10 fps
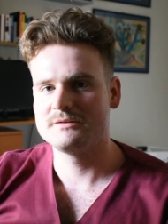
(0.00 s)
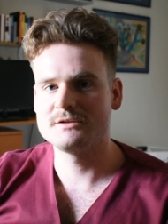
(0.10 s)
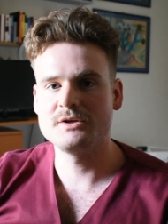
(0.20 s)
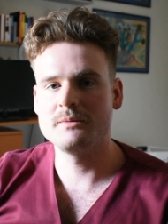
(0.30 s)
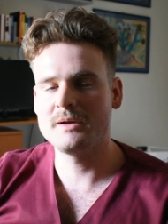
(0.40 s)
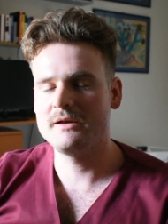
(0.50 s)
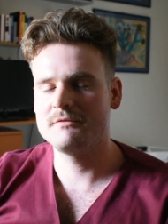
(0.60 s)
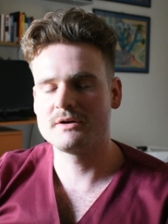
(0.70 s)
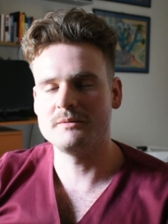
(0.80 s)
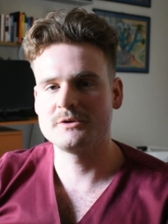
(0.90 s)
So you may
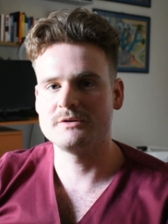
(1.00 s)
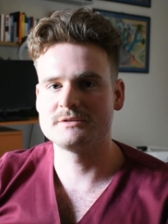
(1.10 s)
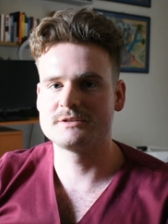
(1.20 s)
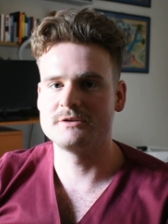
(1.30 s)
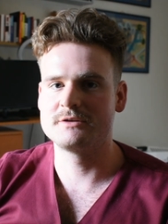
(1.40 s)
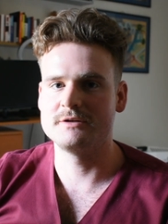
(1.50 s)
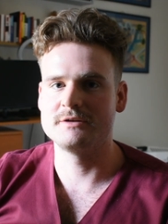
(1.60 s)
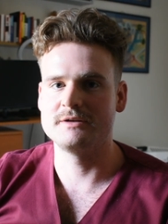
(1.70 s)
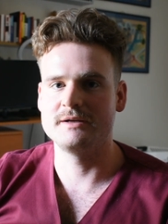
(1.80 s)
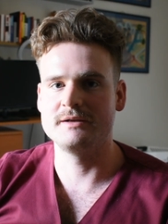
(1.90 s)
have come across T U D C
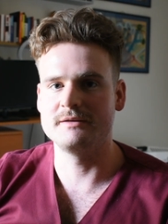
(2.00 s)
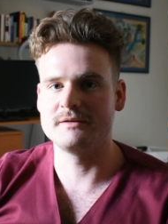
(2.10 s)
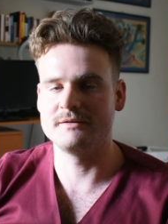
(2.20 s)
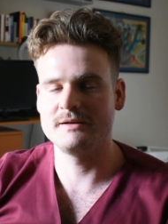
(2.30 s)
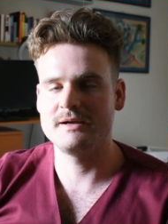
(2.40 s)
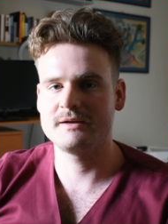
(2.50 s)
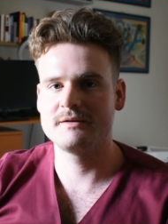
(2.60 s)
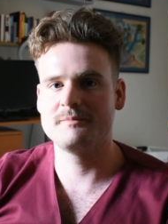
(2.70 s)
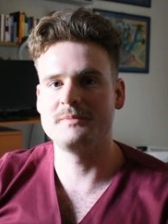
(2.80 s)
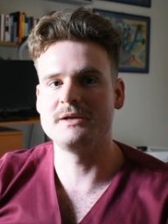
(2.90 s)
A and N A C
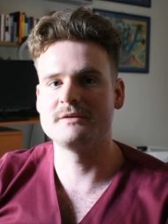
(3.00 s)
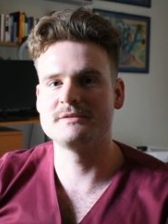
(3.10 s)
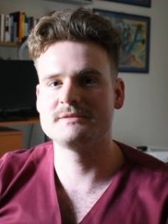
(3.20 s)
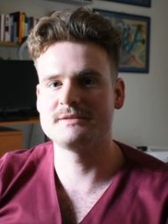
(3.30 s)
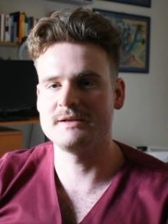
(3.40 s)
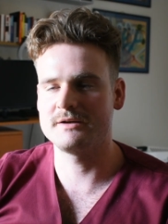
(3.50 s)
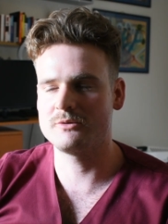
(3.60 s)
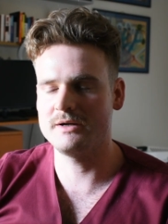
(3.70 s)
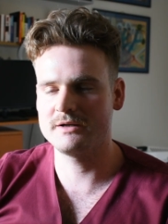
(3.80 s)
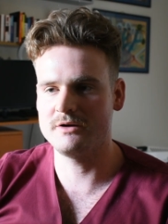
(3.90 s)
because they're
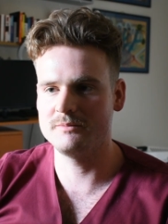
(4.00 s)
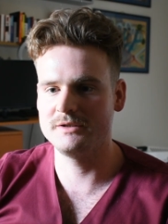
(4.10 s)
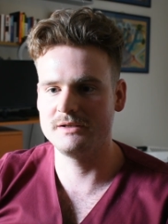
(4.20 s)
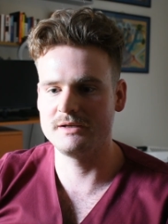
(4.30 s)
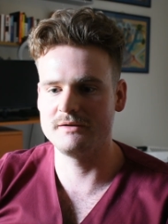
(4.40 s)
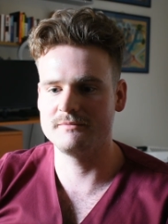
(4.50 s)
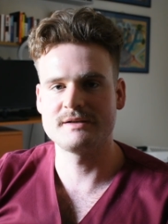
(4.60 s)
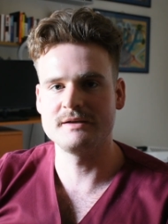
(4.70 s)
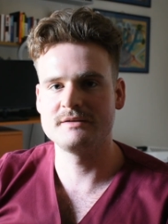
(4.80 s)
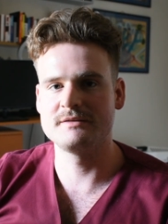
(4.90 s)
quite commonly
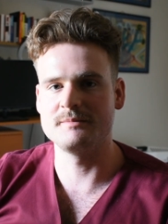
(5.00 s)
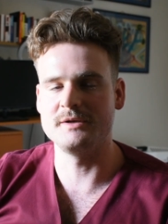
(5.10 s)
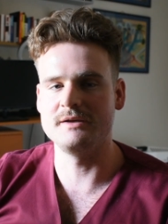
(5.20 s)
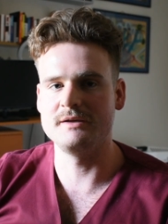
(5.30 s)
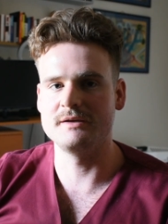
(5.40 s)
stated to be